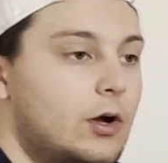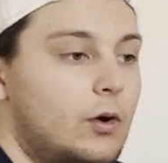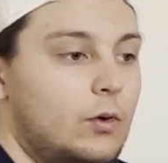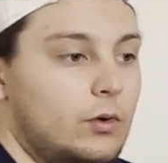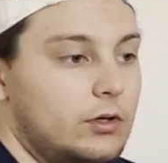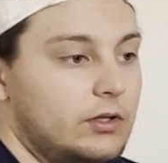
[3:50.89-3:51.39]

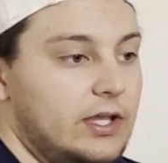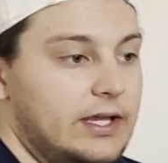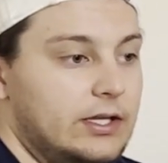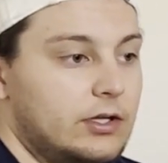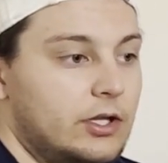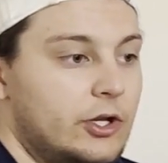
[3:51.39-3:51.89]
or
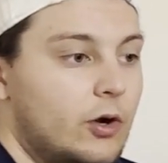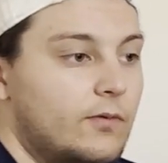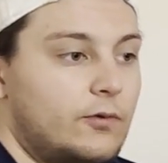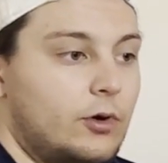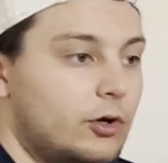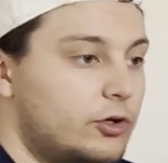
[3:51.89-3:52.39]
like an
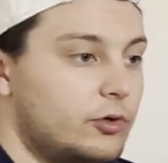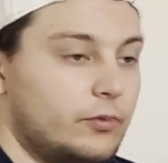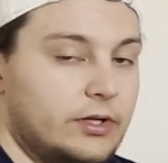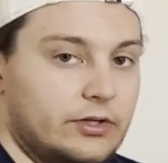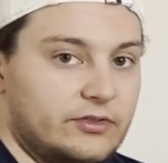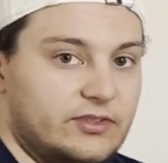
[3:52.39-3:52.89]
overall
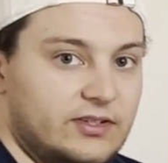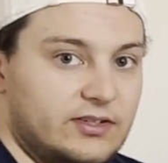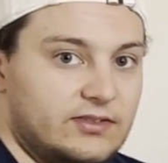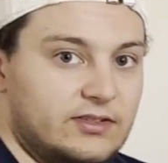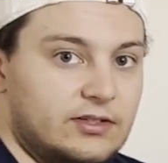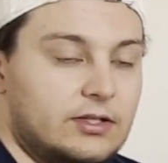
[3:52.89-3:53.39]
career
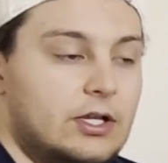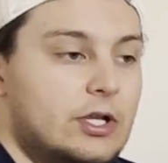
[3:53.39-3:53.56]
statistic.